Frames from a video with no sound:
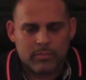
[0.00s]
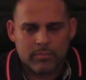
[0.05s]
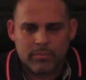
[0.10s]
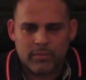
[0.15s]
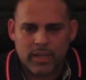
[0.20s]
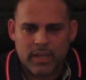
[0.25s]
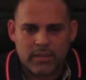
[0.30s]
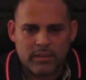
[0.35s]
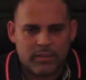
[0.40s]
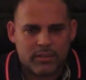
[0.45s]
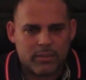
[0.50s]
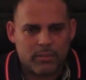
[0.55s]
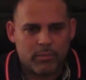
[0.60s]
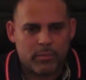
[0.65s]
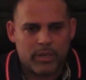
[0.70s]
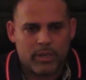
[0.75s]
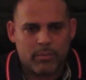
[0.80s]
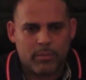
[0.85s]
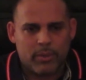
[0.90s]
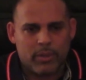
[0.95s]
19
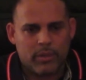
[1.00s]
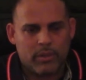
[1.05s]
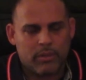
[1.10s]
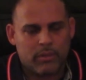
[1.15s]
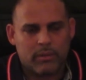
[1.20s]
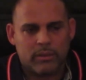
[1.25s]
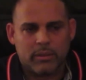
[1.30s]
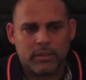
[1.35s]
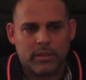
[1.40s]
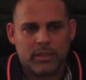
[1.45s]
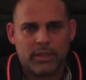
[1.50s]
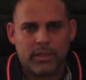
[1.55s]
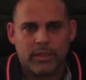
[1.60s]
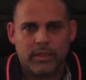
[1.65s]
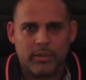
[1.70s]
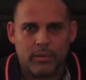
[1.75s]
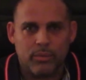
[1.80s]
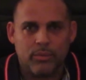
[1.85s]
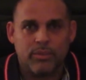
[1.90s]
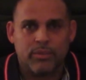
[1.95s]
maybe, and
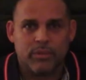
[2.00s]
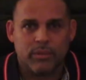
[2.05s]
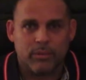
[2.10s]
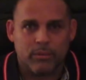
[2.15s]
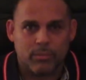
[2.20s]
he was,